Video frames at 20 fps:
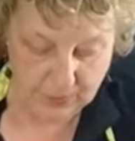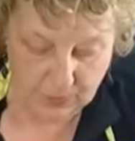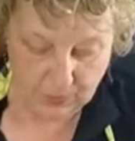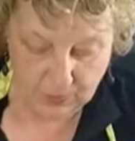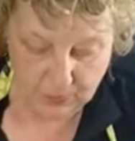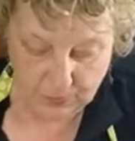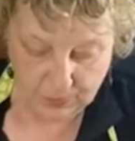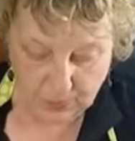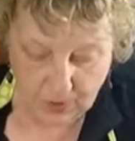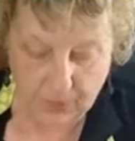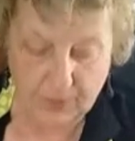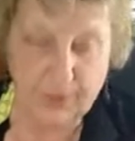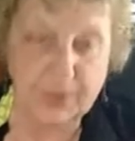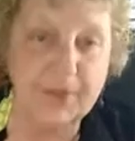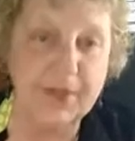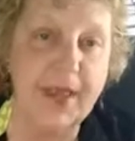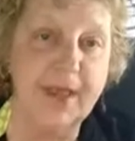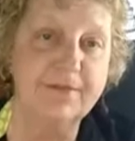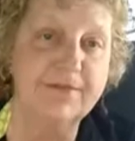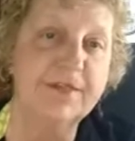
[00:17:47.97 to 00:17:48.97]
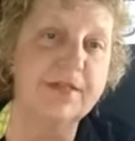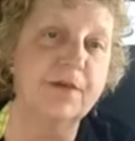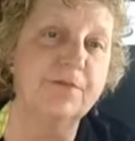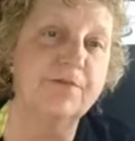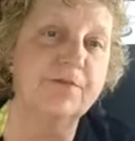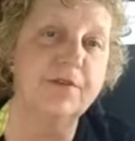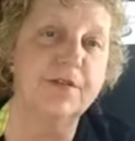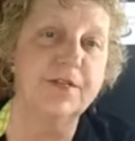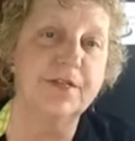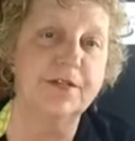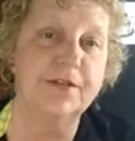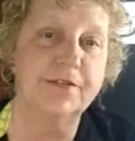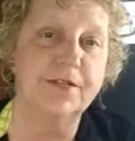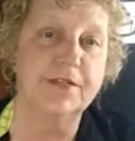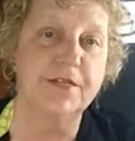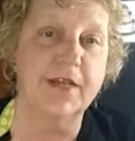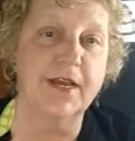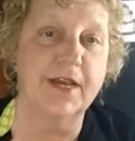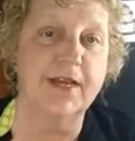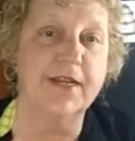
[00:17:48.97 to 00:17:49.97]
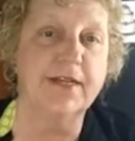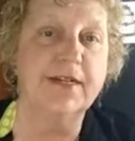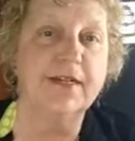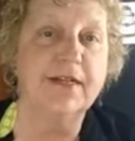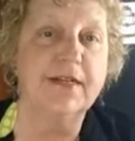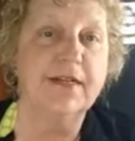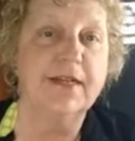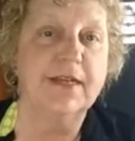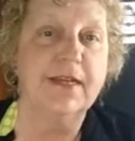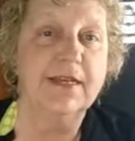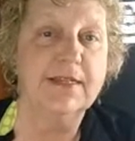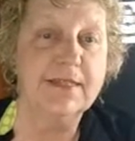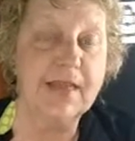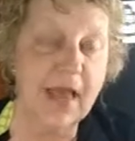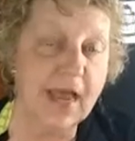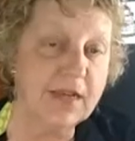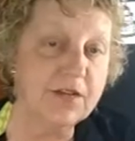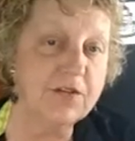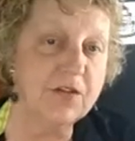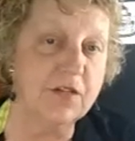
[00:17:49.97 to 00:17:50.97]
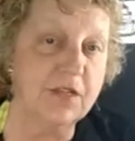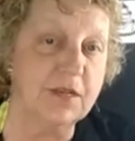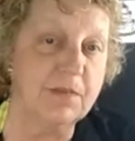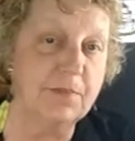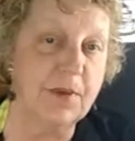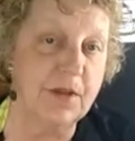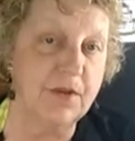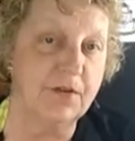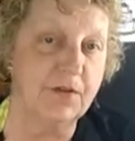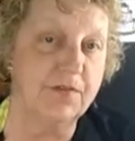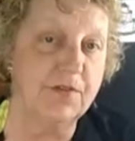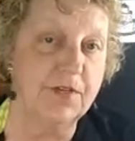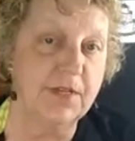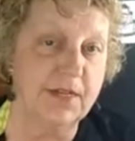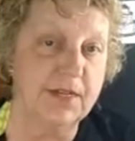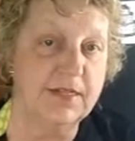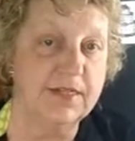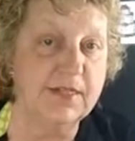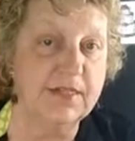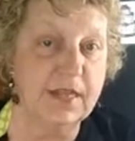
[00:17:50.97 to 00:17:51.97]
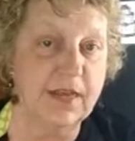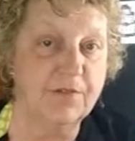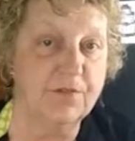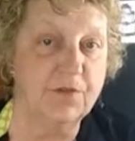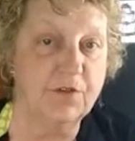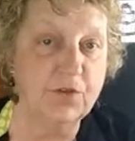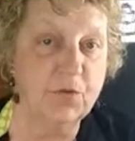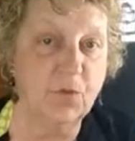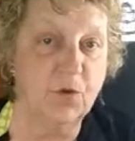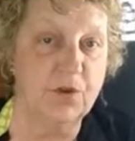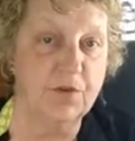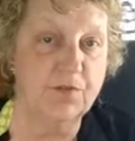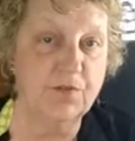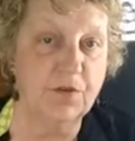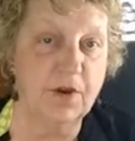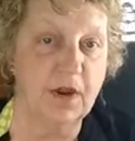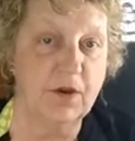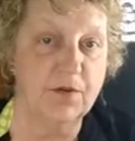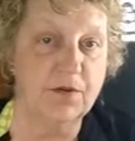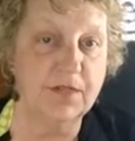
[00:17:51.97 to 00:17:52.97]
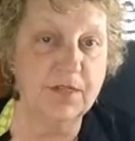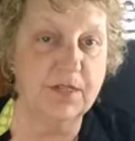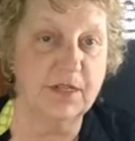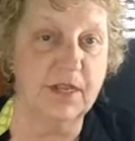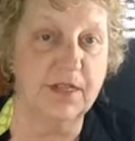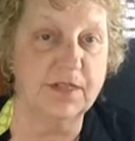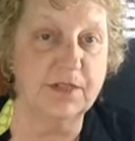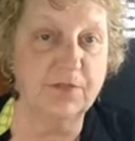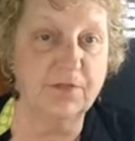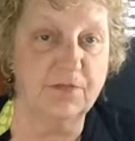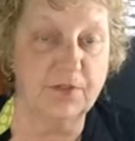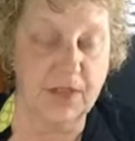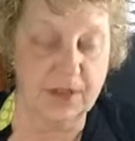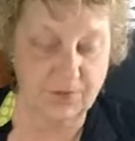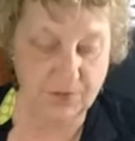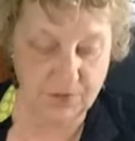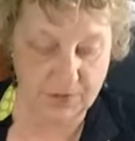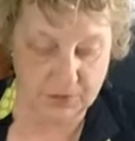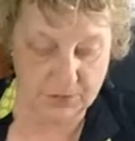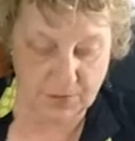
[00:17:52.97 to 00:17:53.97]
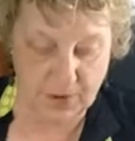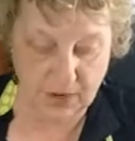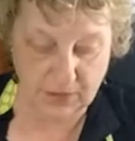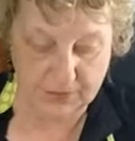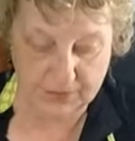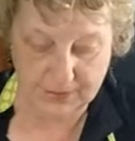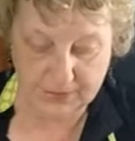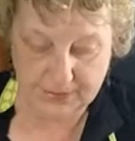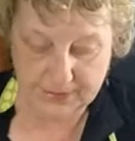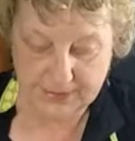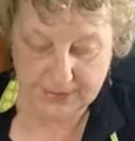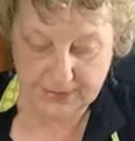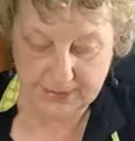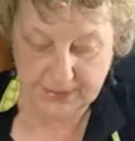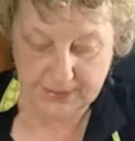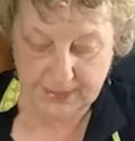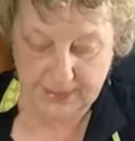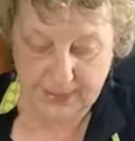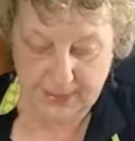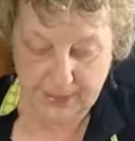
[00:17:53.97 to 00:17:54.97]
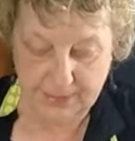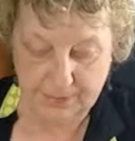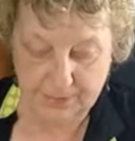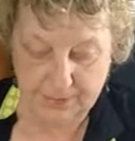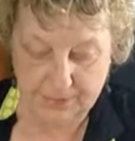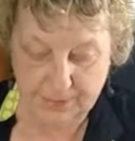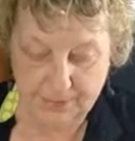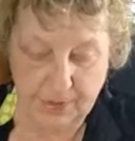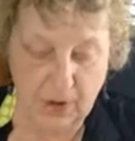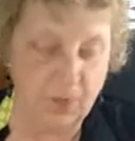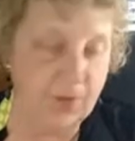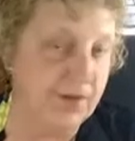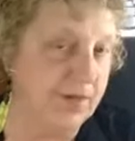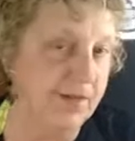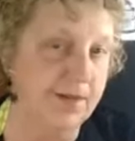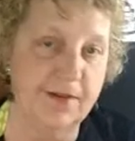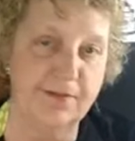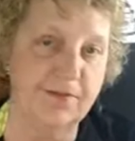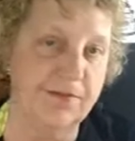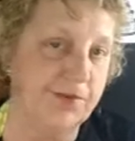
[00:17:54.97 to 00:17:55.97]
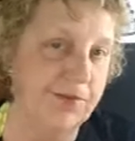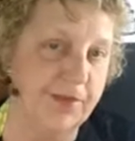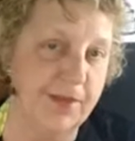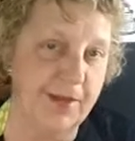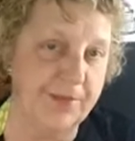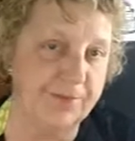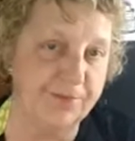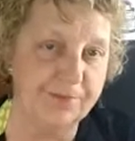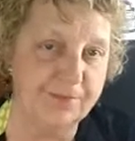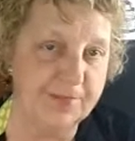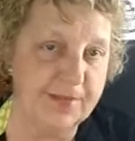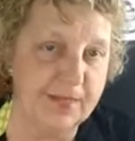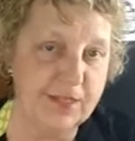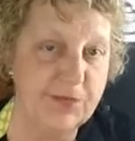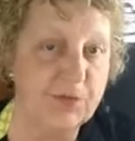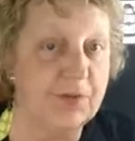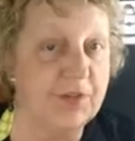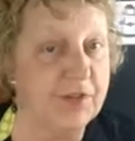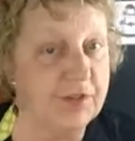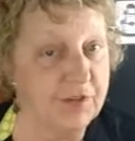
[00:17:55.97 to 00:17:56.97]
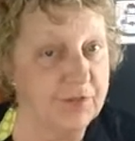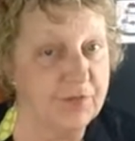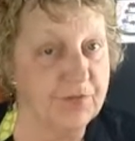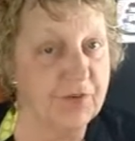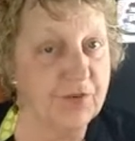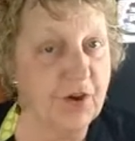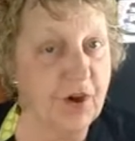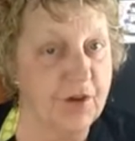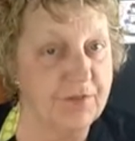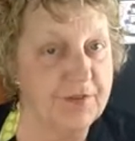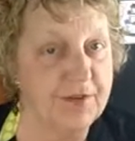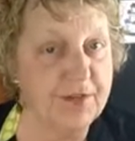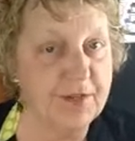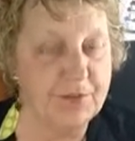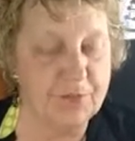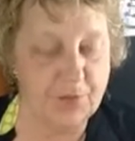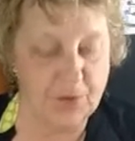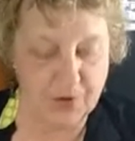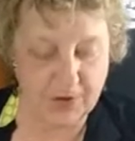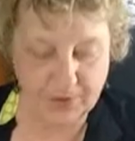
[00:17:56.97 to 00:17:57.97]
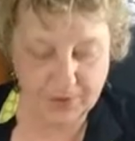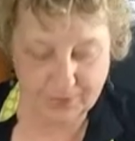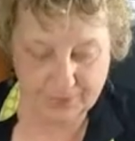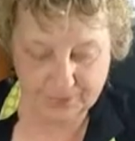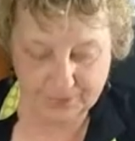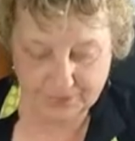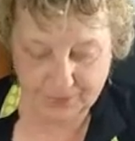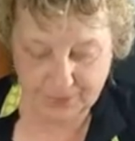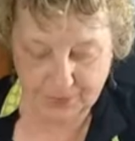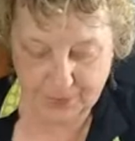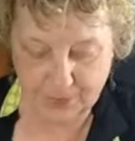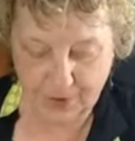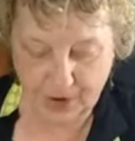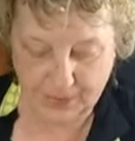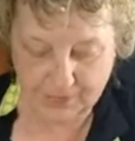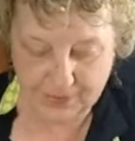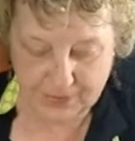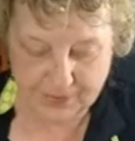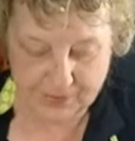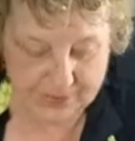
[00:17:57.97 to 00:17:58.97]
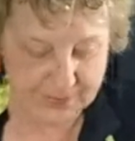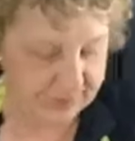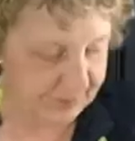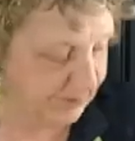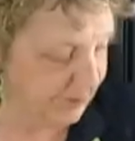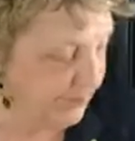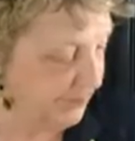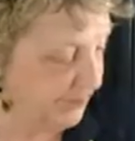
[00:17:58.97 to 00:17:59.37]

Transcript: We'll probably have some for dinner tonight. It's actually better if you let it set for 24 hours and let the flavors meld. But we can never do that. It's really good for coffee in the morning with breakfast.